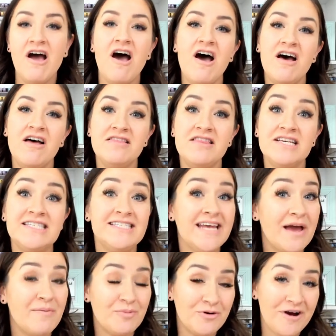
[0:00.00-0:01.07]
on the
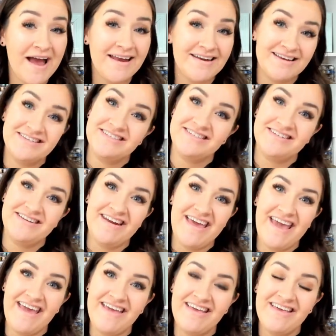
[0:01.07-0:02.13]
Stamparatus
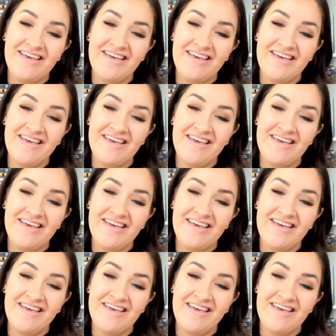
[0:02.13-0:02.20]
today.